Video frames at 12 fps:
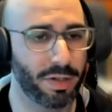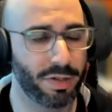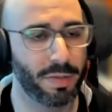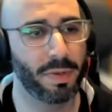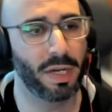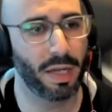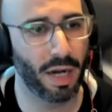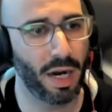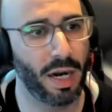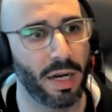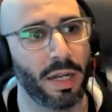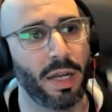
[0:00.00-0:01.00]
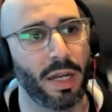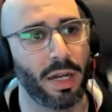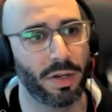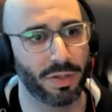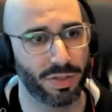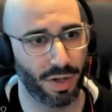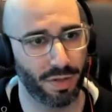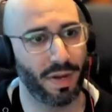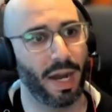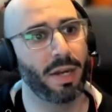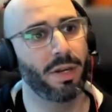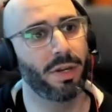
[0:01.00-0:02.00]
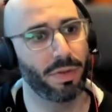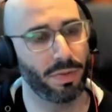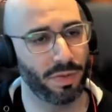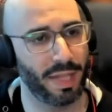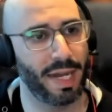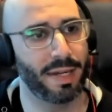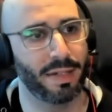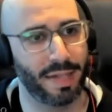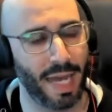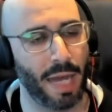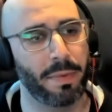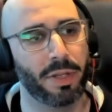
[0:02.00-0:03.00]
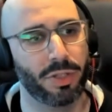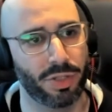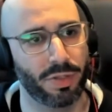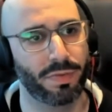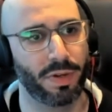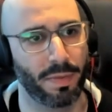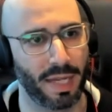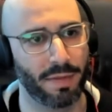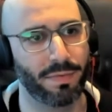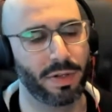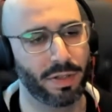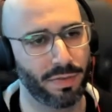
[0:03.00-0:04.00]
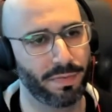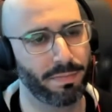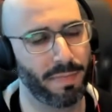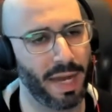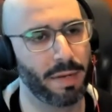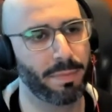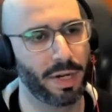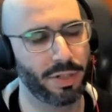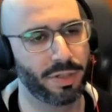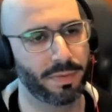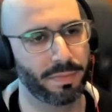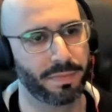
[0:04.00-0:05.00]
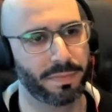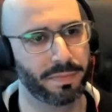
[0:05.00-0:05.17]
or triply hard to sort of undo that damage from that first bad impression.